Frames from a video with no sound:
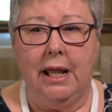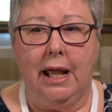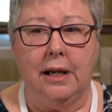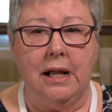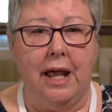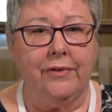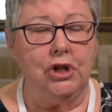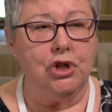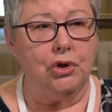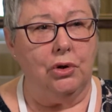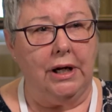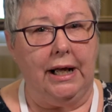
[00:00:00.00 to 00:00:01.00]
and having
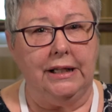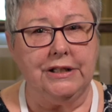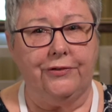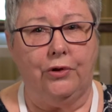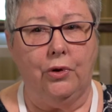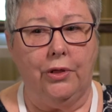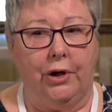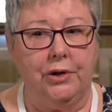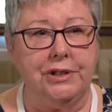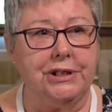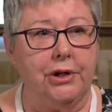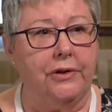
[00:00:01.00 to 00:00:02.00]
shortcuts for
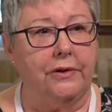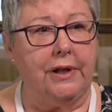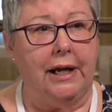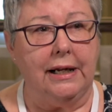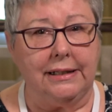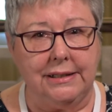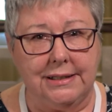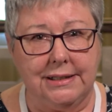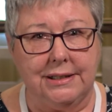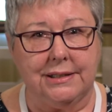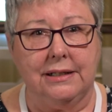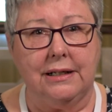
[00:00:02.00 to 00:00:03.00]
those so that they are
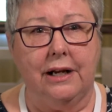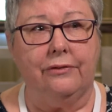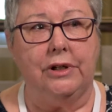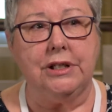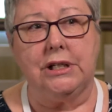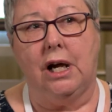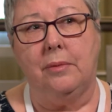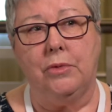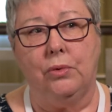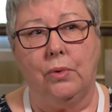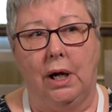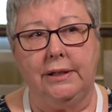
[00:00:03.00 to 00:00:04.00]
consistent every time
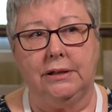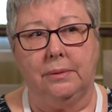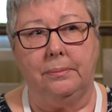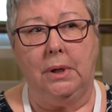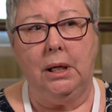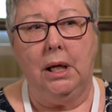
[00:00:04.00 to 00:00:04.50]
you write them